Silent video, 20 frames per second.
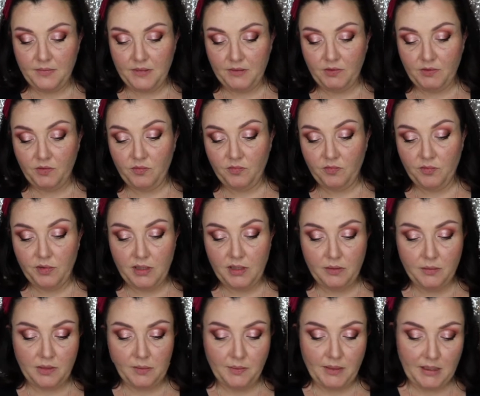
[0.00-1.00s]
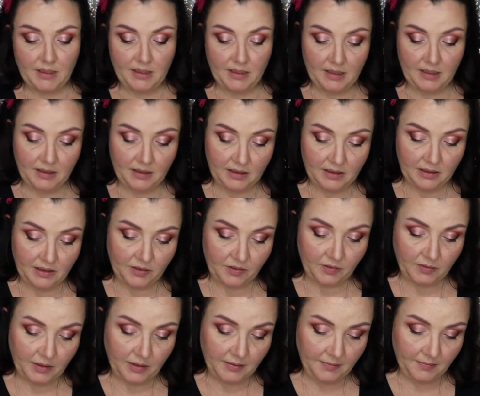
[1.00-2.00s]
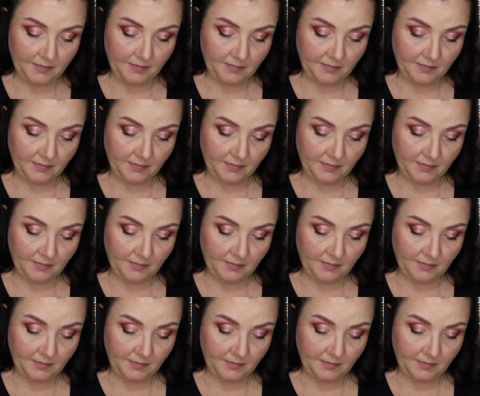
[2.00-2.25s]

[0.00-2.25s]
if you really want to make it glittery.